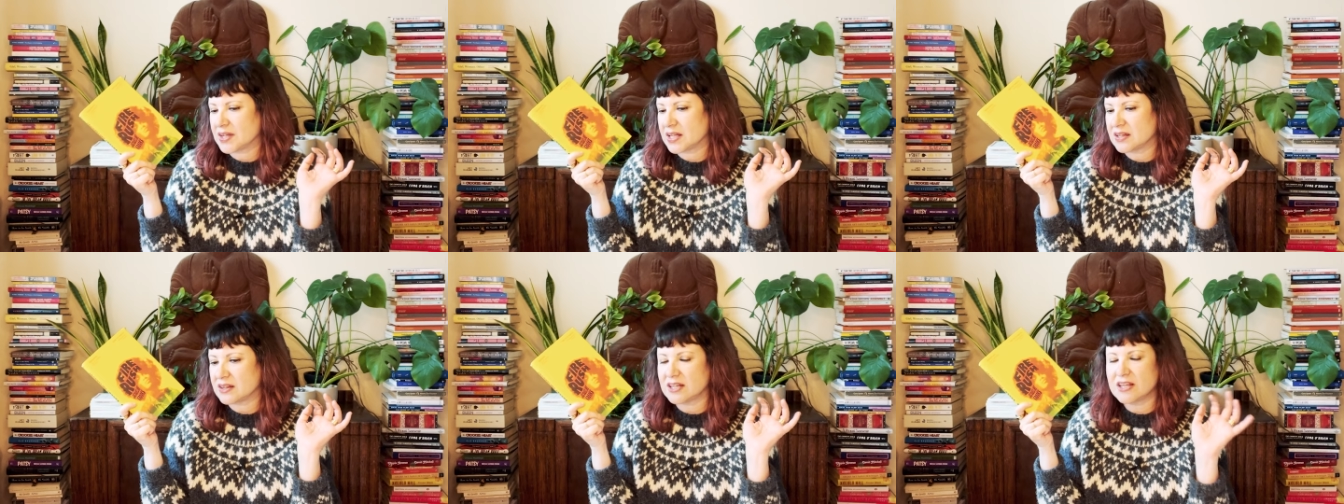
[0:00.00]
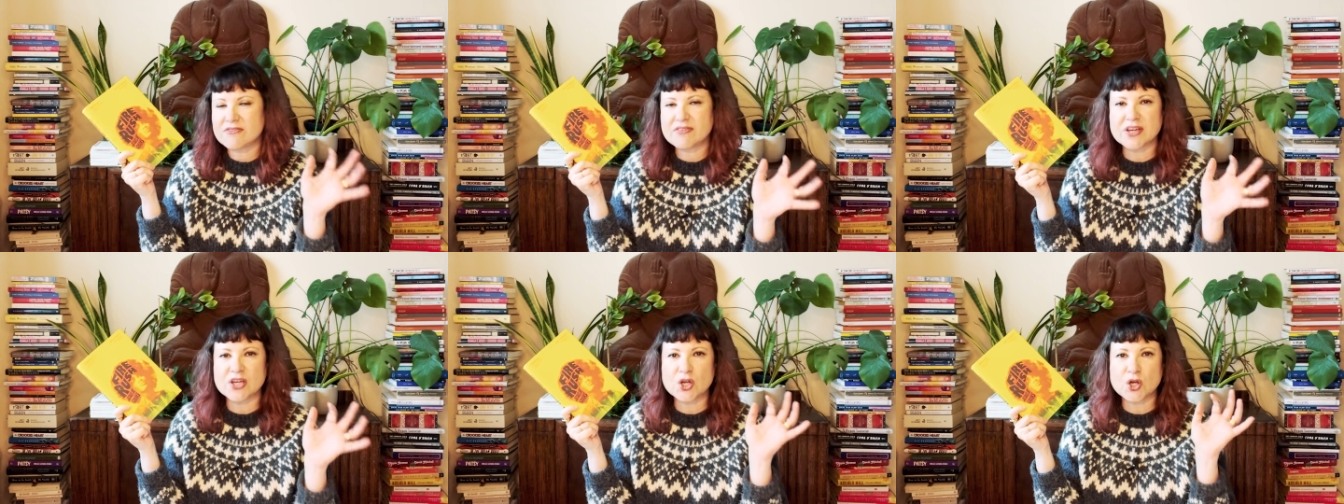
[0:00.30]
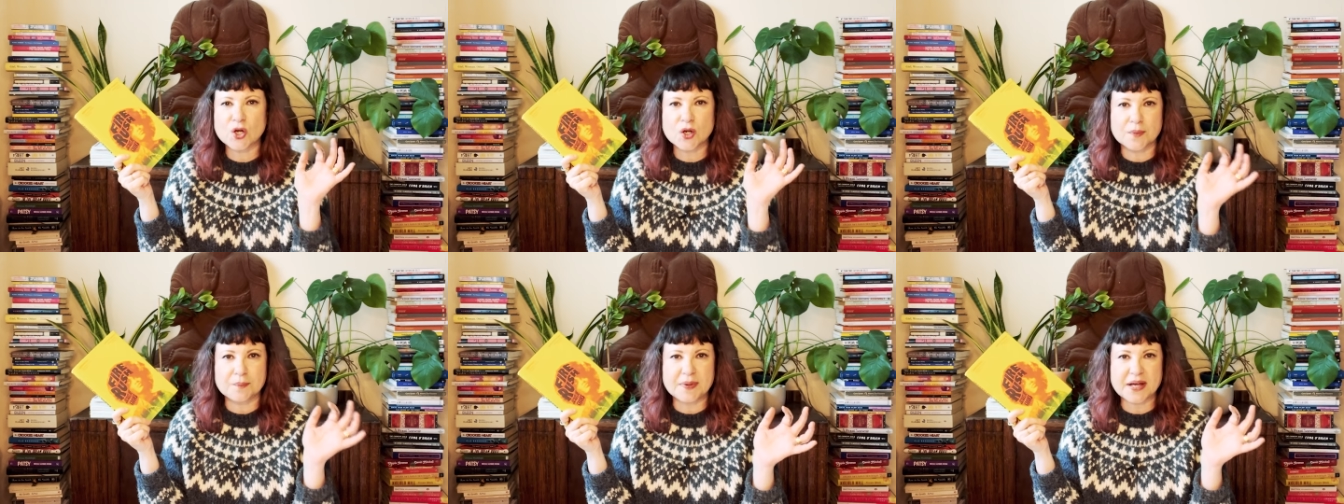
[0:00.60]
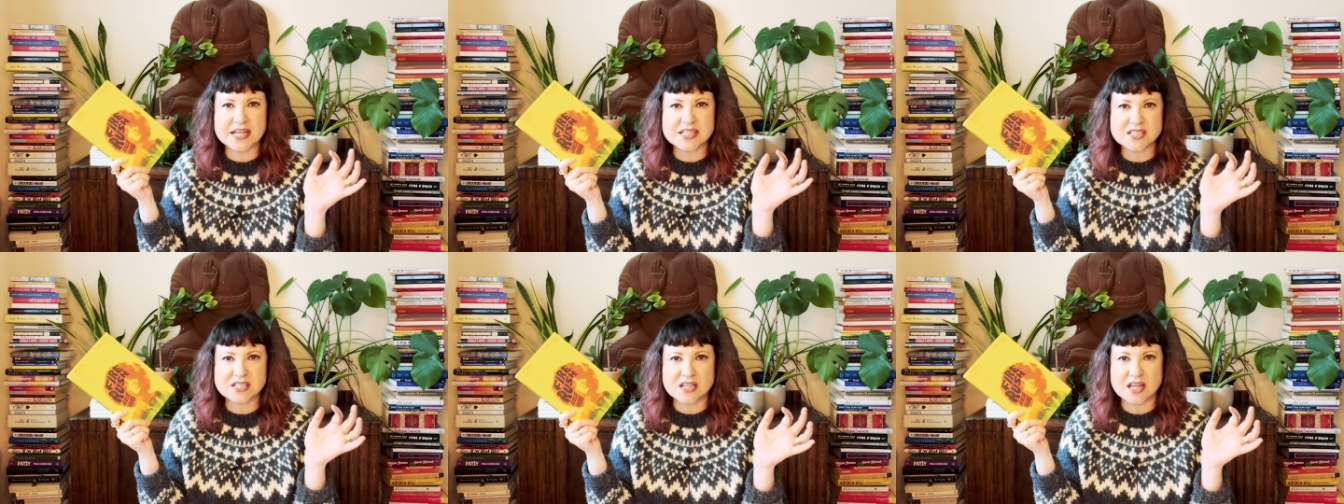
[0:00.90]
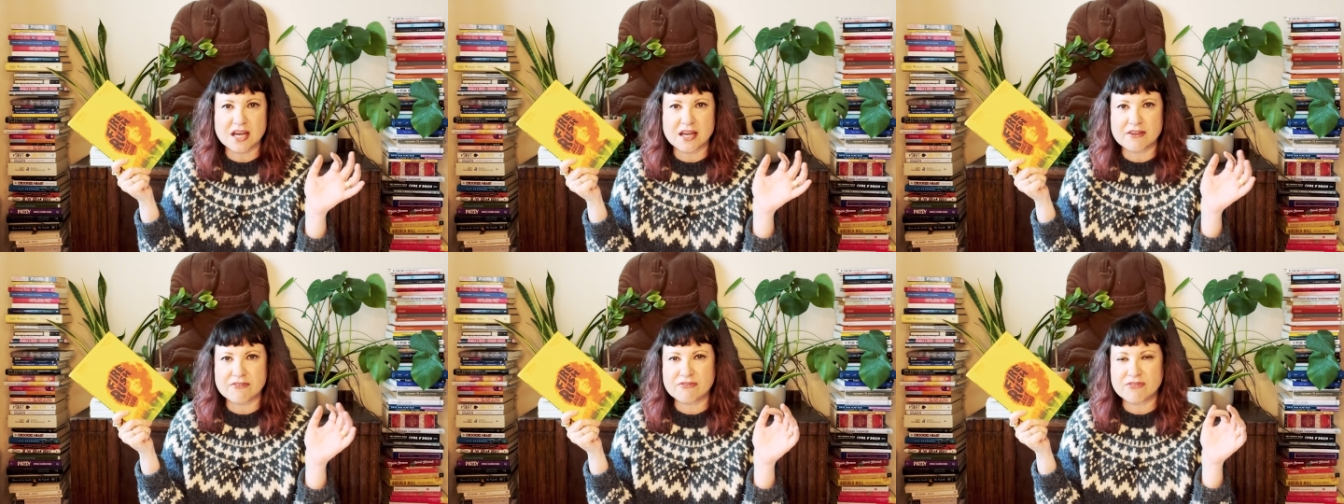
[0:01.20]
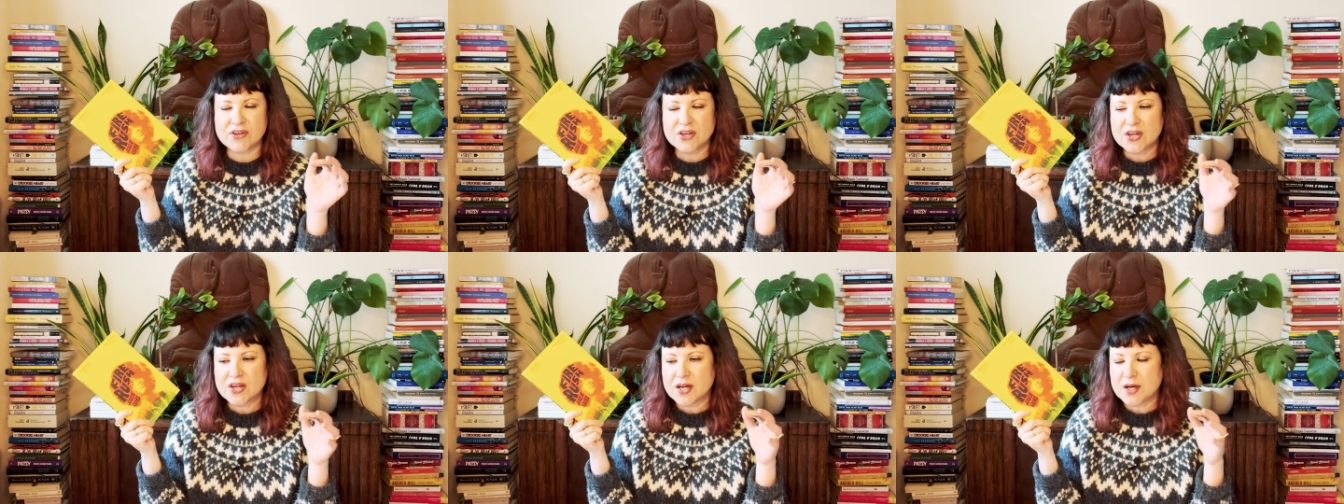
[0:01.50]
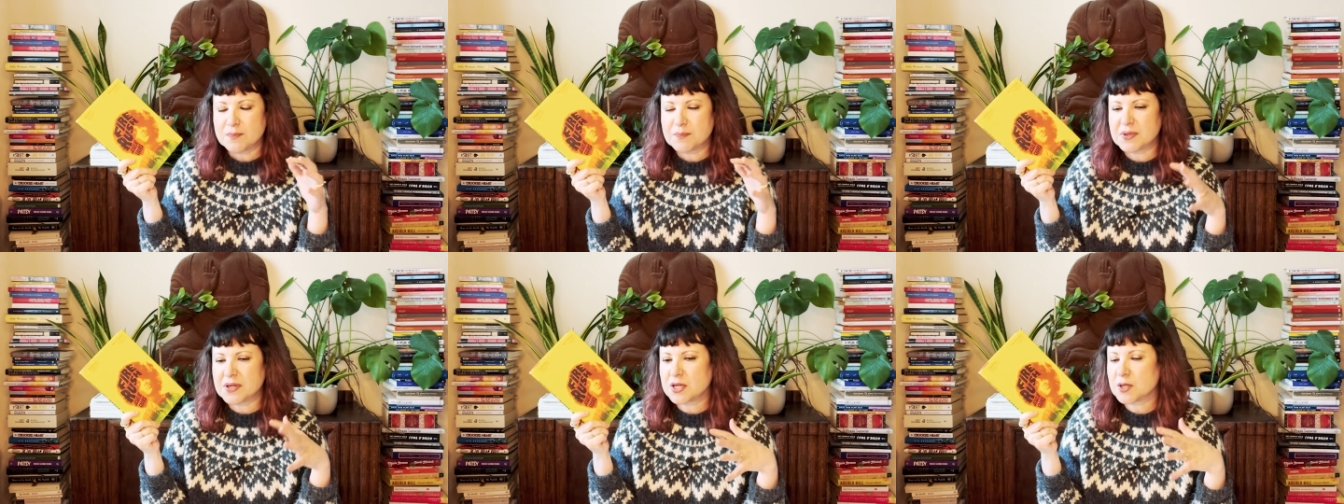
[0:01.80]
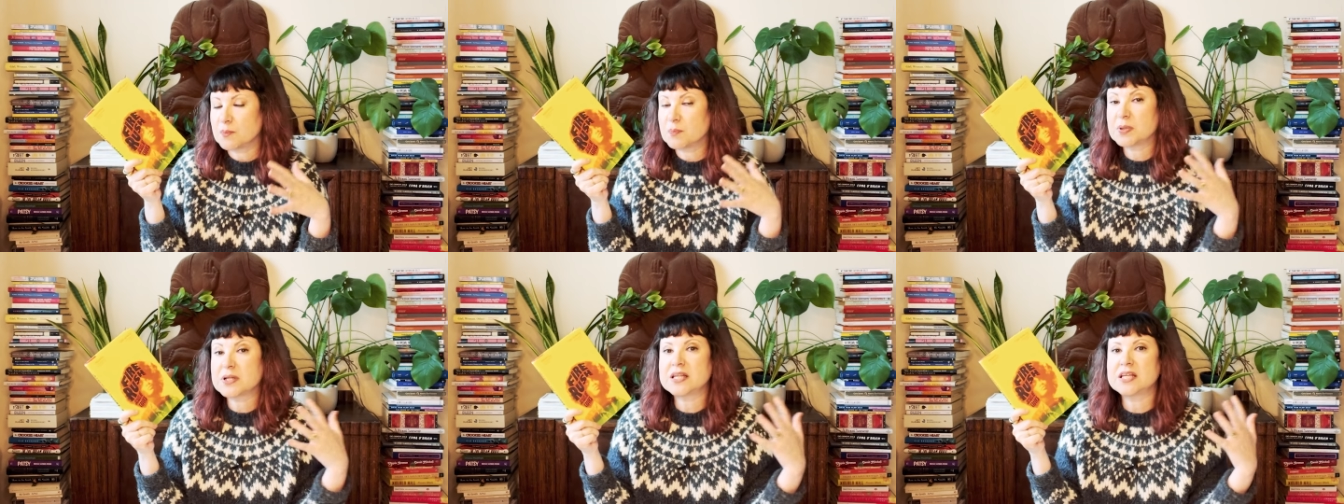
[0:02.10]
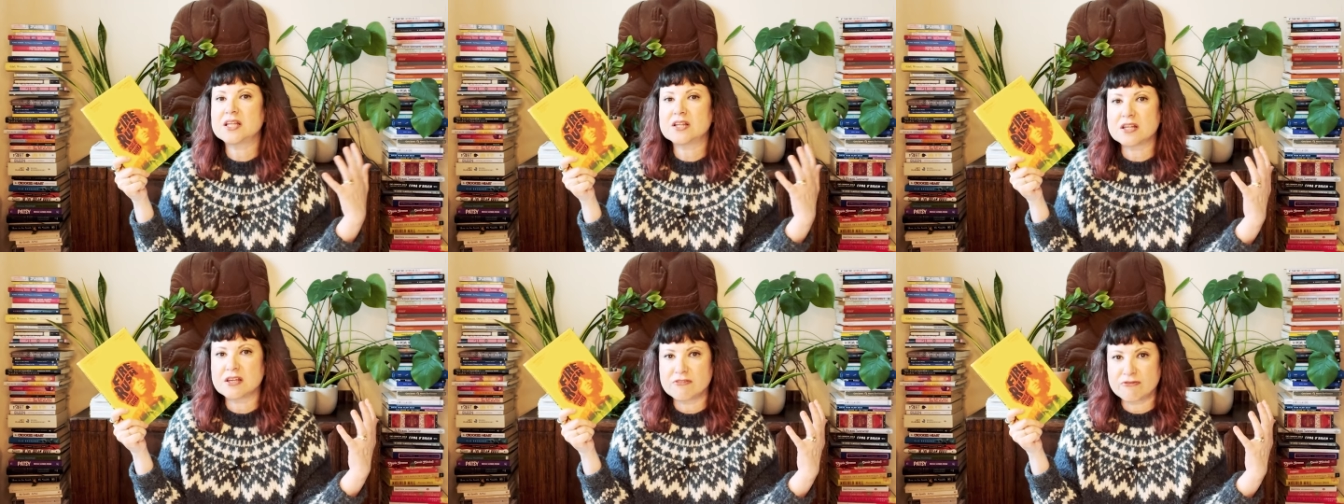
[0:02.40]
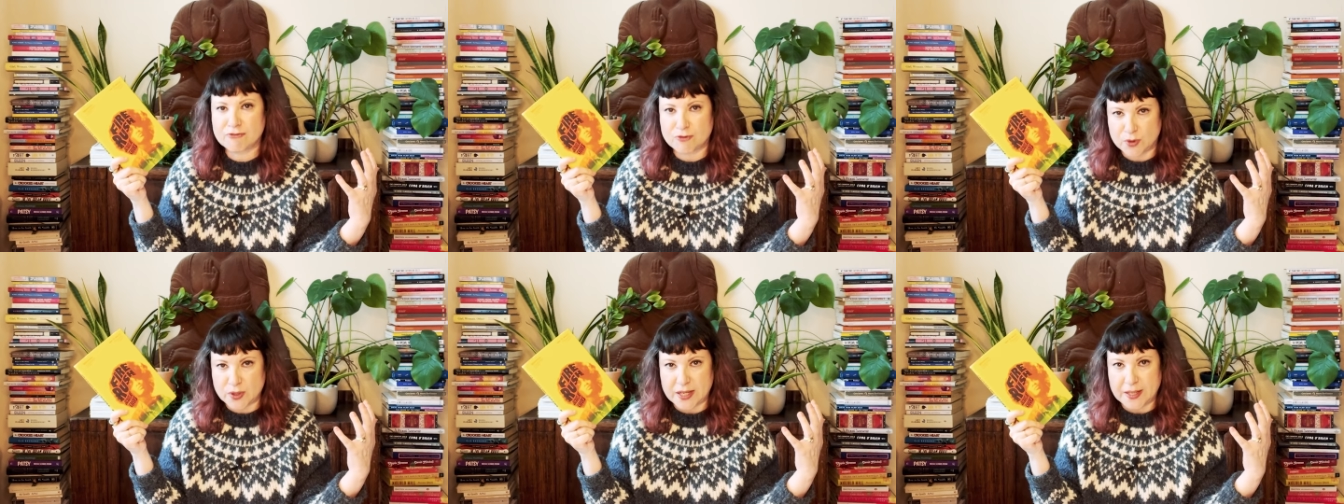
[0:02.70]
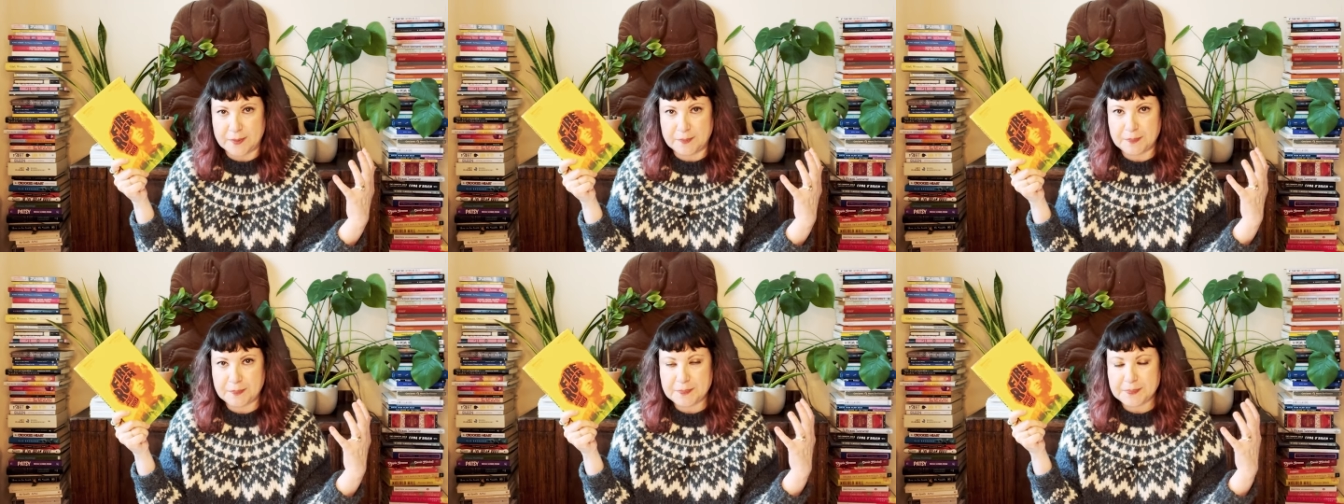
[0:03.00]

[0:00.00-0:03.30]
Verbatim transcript: living her best life, but completely free.